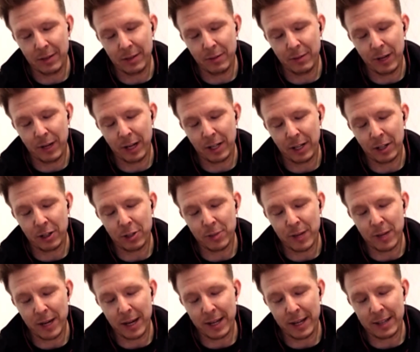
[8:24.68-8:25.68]
when I close
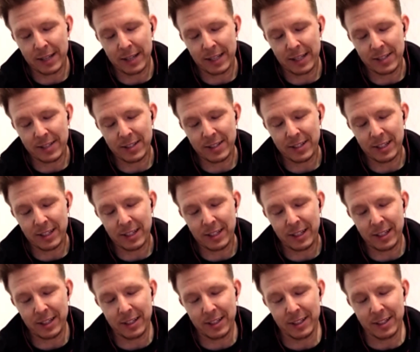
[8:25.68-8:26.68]
my eyes, I can
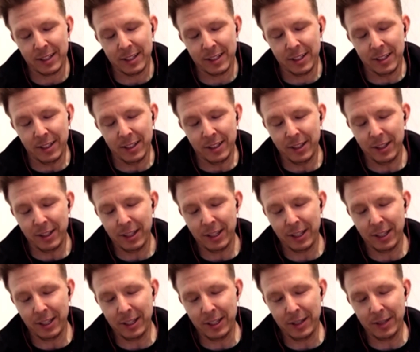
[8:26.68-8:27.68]
see
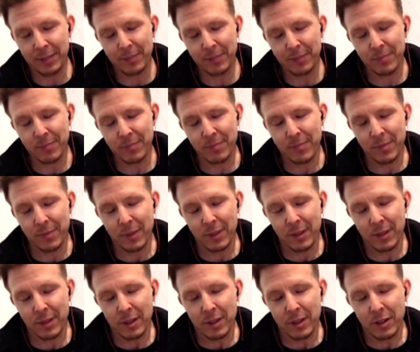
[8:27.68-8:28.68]
the
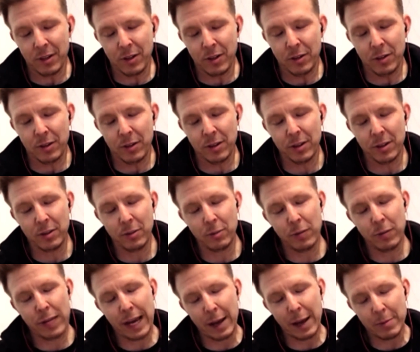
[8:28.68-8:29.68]
the
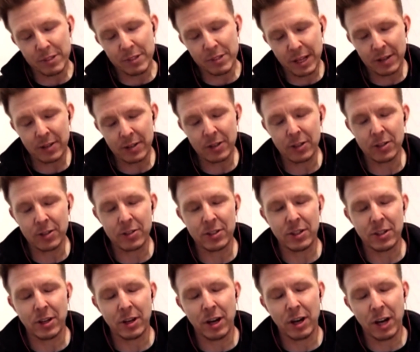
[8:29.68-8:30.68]
rehab centers
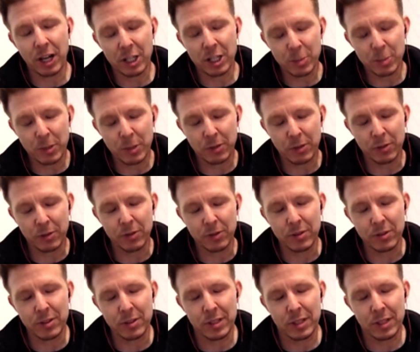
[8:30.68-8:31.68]
and the
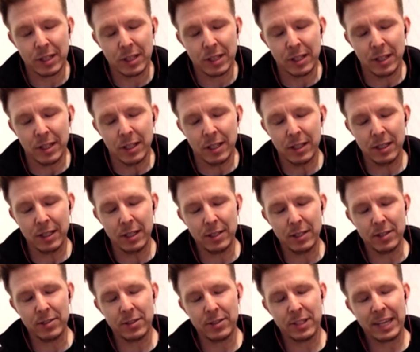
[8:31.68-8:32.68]
hospitals
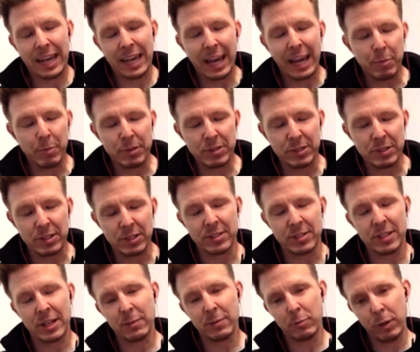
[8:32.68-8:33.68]
these
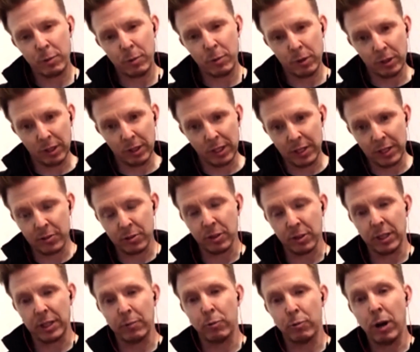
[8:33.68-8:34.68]
campuses that we will
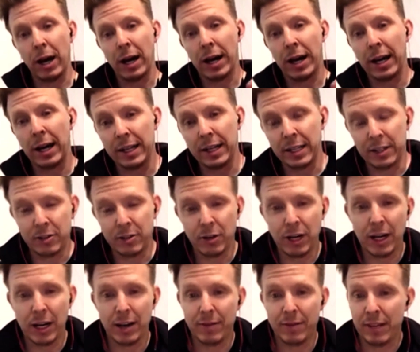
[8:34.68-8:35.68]
literally ride and
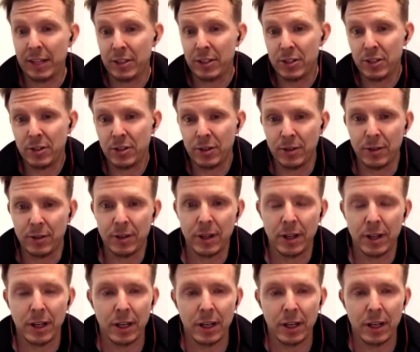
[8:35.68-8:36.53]
drive into.